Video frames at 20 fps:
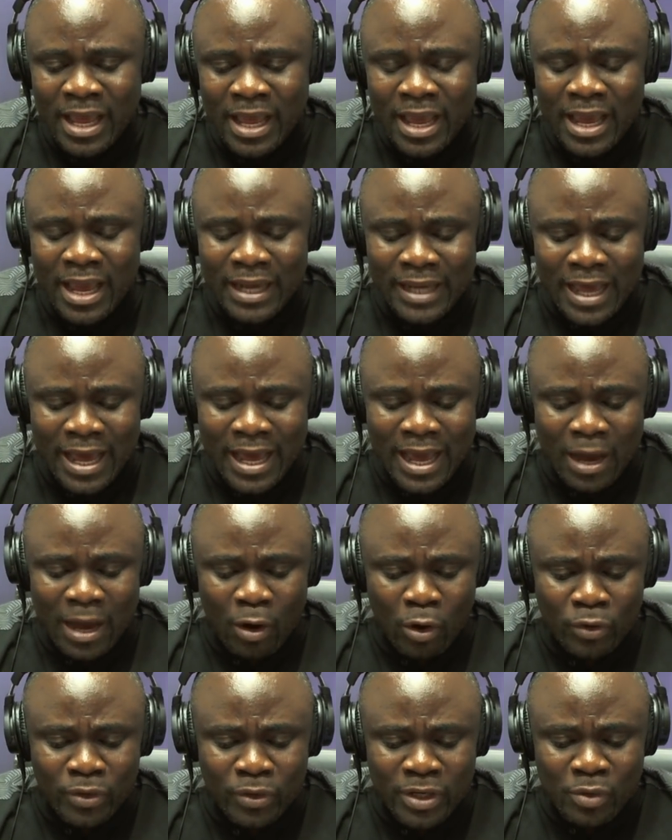and
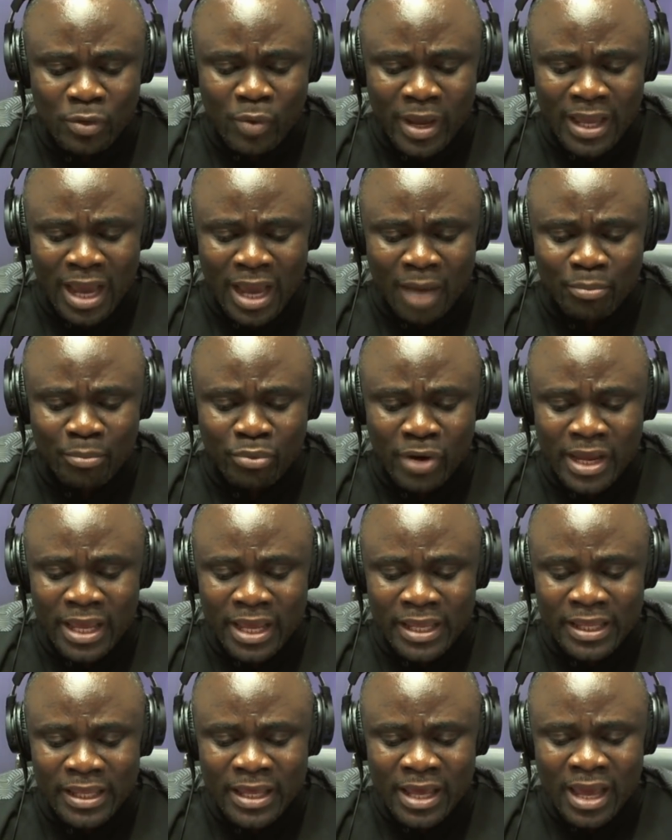on the way a
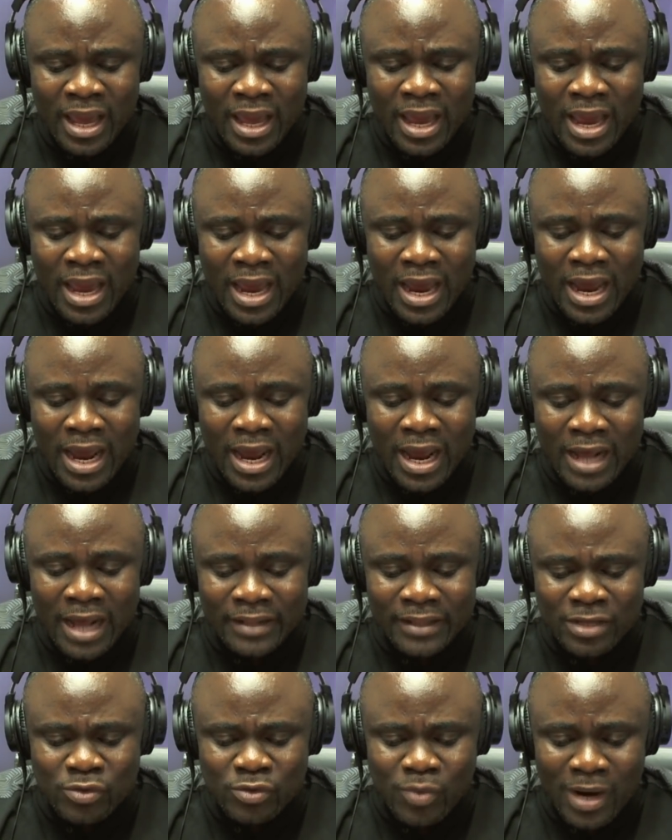brain.
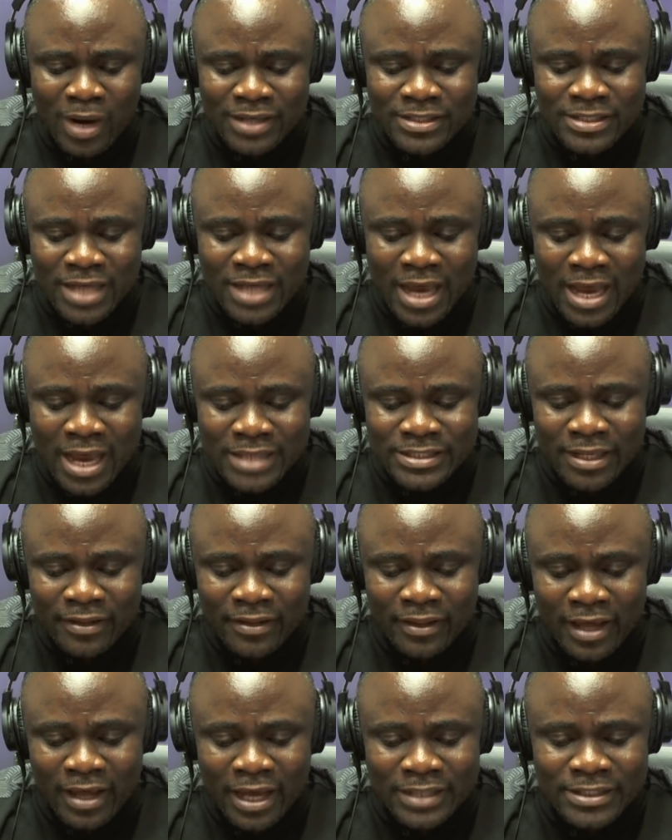This one says
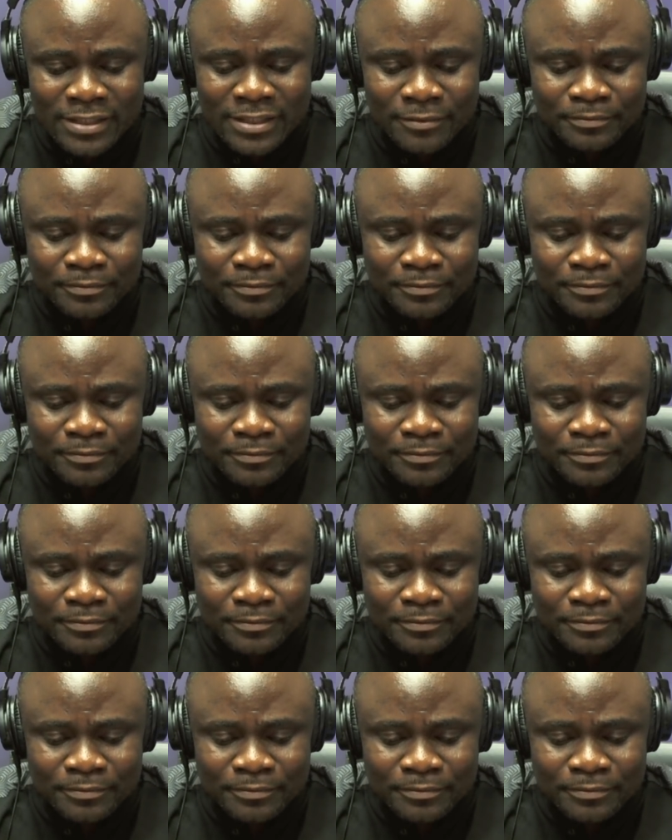that